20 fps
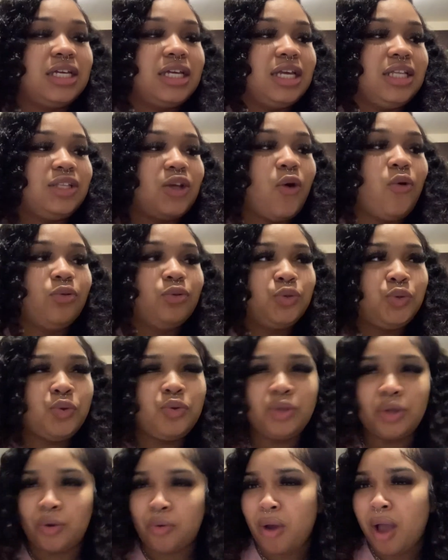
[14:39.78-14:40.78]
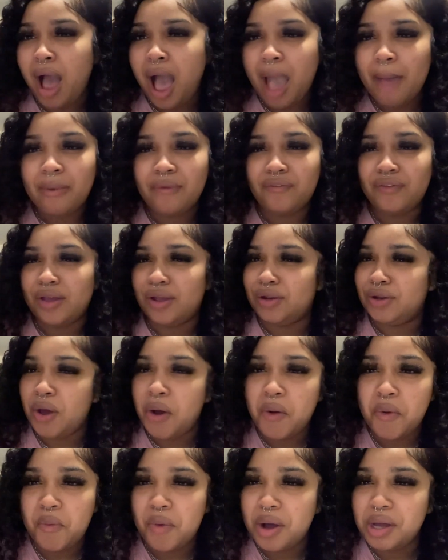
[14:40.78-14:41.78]
Don't do the crime if you
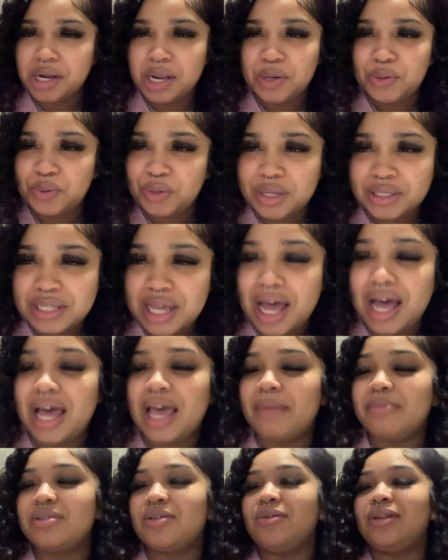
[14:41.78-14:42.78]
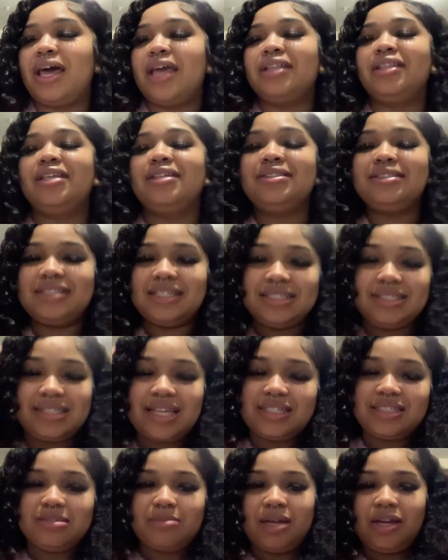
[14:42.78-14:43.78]
don't want to do the time. So, like, this is,
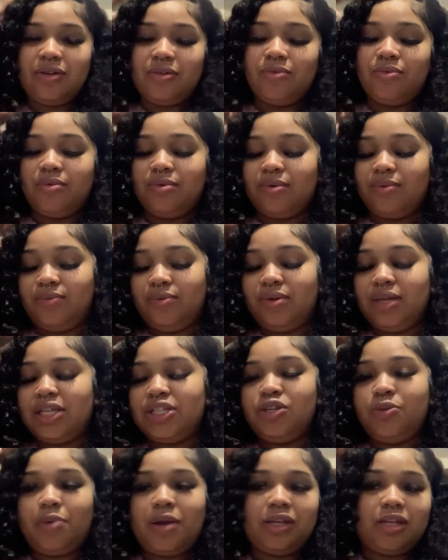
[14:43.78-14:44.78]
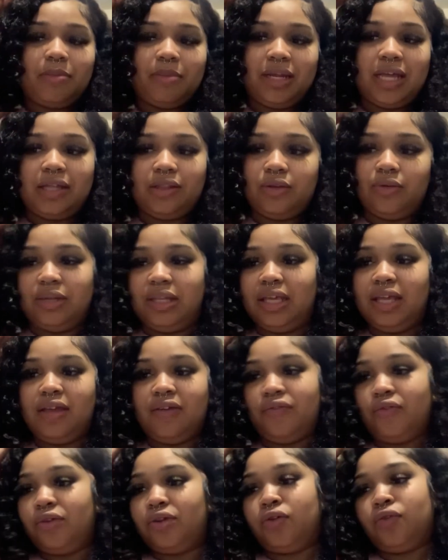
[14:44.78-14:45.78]
like, somebody who will get you pregnant, but, like, they'll
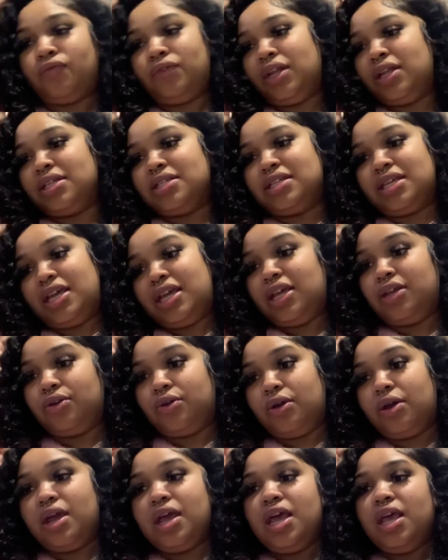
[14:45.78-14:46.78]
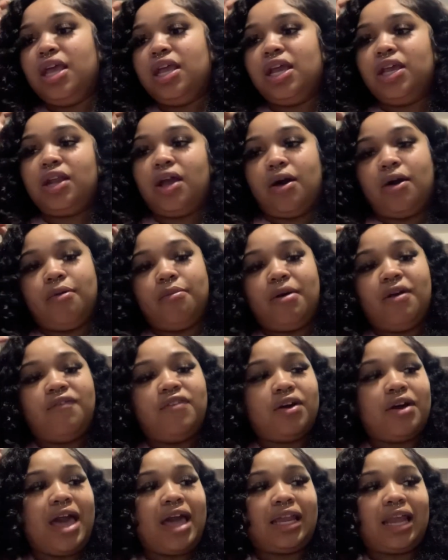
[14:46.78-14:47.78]
leave or they'll flee the scene. Or, you know,
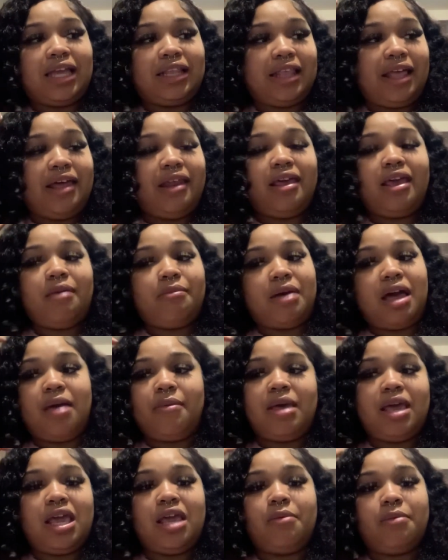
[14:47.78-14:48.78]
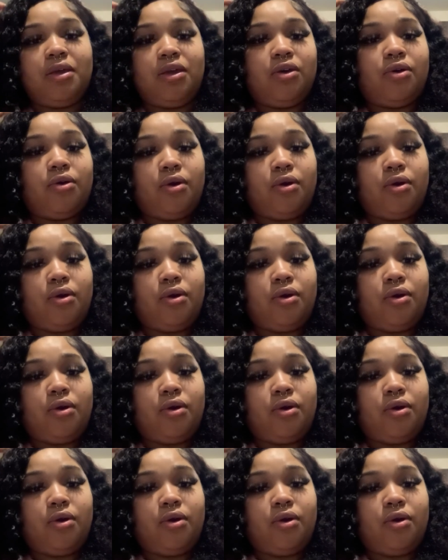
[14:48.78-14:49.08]
motherfucker act like, that ain't my baby.